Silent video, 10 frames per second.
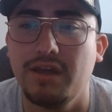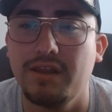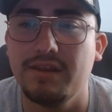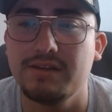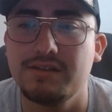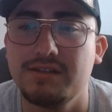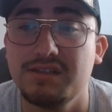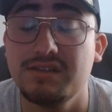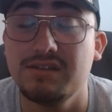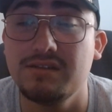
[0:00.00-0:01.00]
This
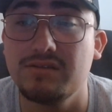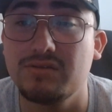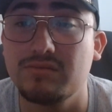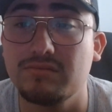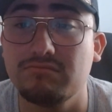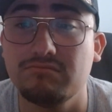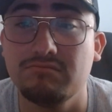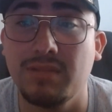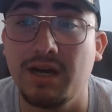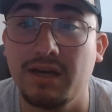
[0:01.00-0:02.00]
is
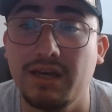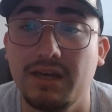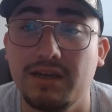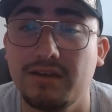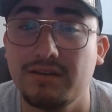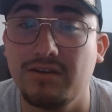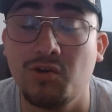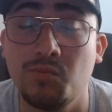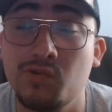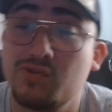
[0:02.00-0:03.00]
my
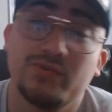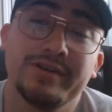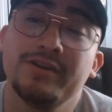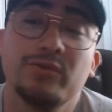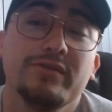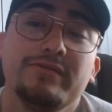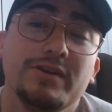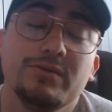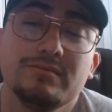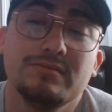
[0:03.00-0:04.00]
almost 1 year
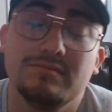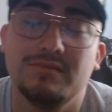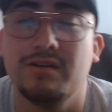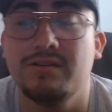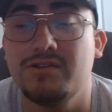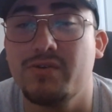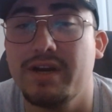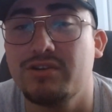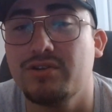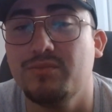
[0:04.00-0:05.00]
review on the
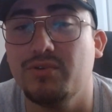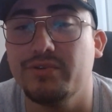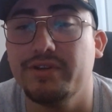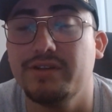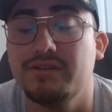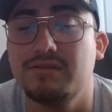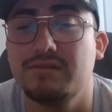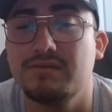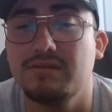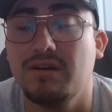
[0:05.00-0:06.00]
Tarantula
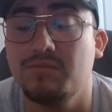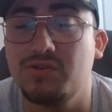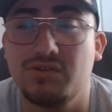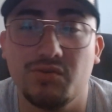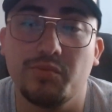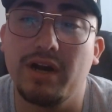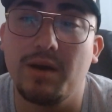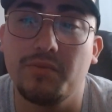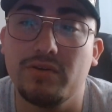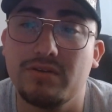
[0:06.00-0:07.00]
Boulders. I'm super
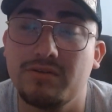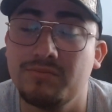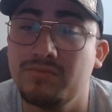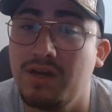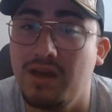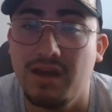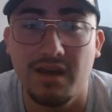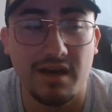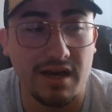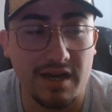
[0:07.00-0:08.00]
happy with them.
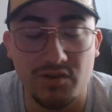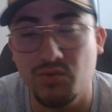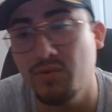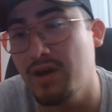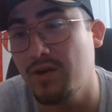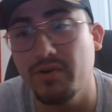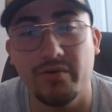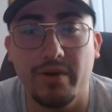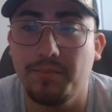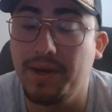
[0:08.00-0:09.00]
I do not
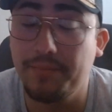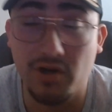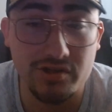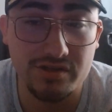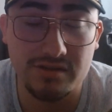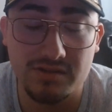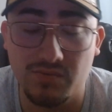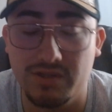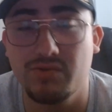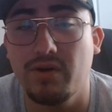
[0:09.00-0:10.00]
regret my purchase
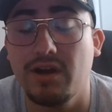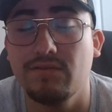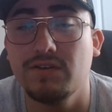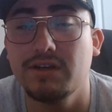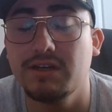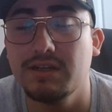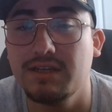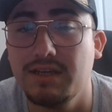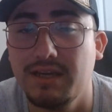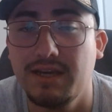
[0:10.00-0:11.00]
whatsoever,
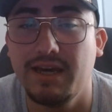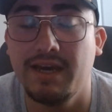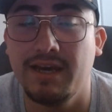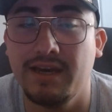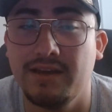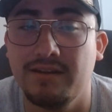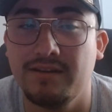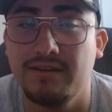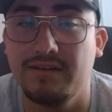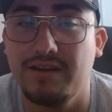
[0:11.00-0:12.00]

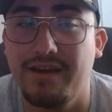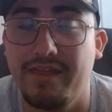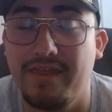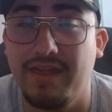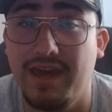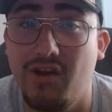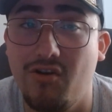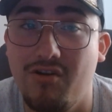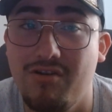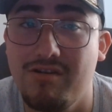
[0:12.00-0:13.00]
and they
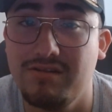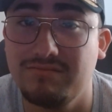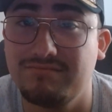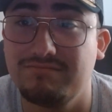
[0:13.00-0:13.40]
are